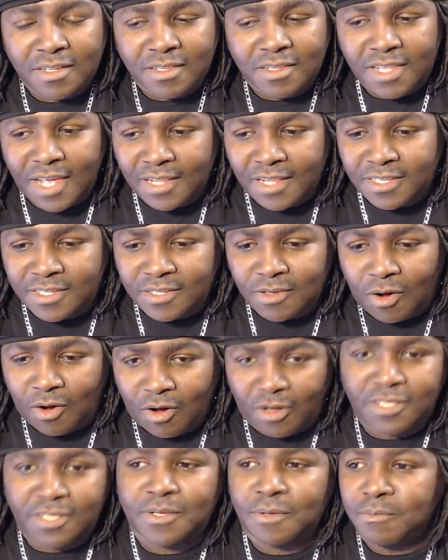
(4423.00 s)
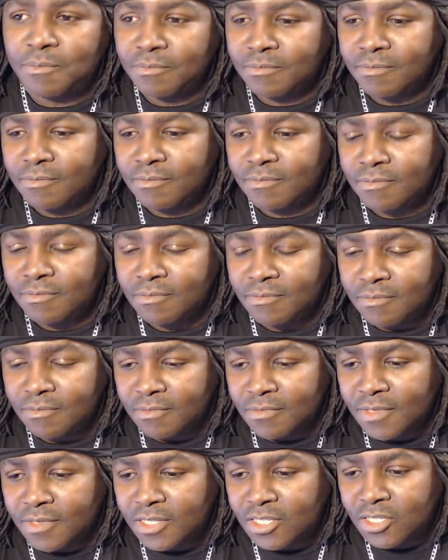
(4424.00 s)
That's awesome.
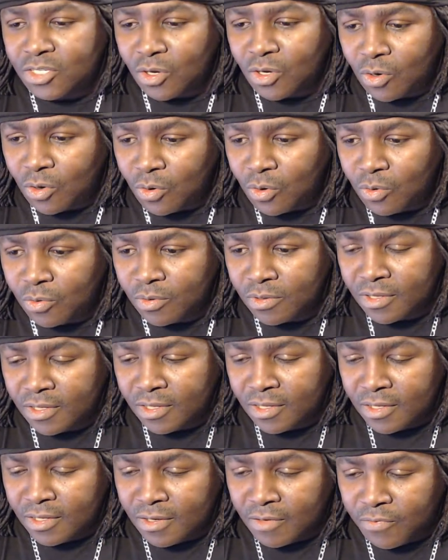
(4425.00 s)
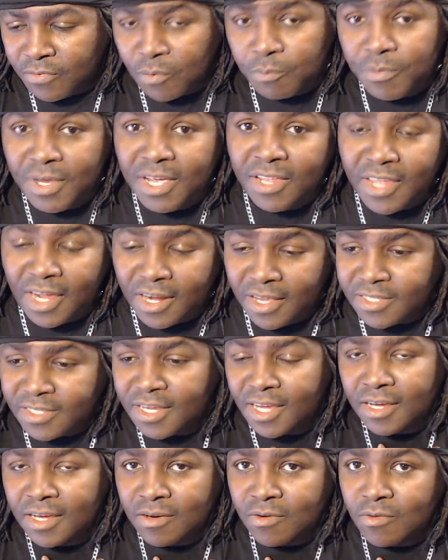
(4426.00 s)
So for me, that is
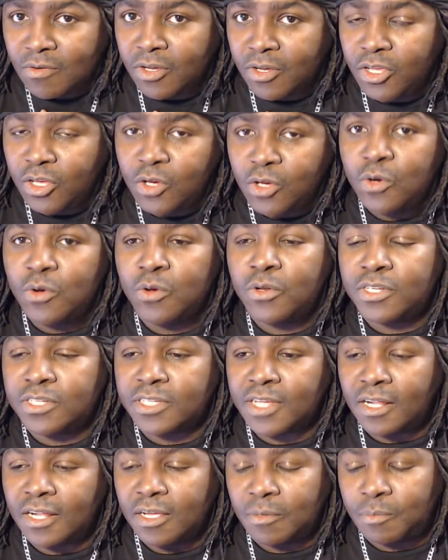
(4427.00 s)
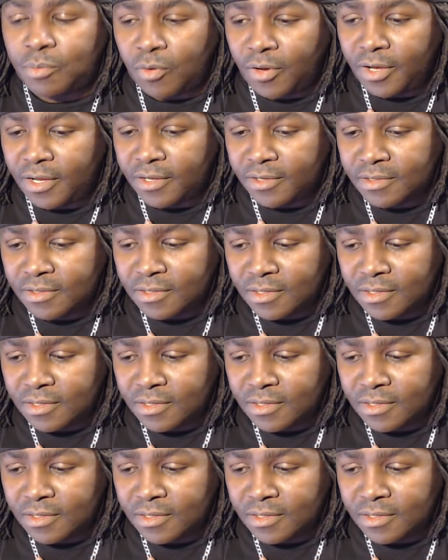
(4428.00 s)
a huge selling point